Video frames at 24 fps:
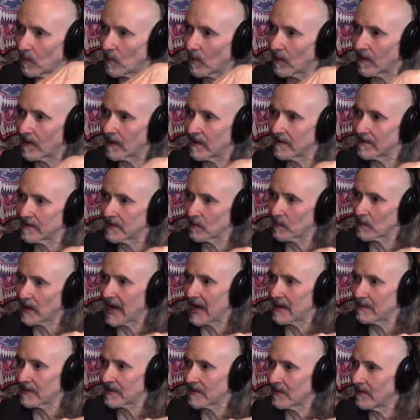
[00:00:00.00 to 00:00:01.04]
more, the
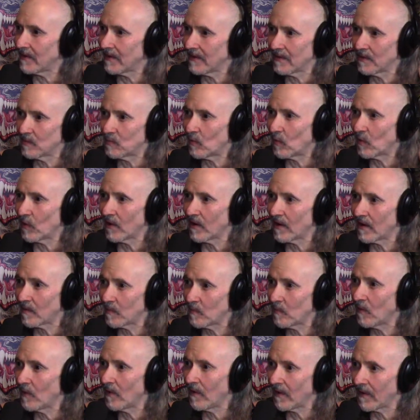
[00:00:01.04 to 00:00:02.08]
rabbit hole more
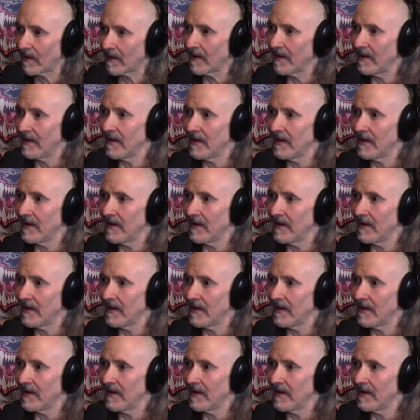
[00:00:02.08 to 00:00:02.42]
and more.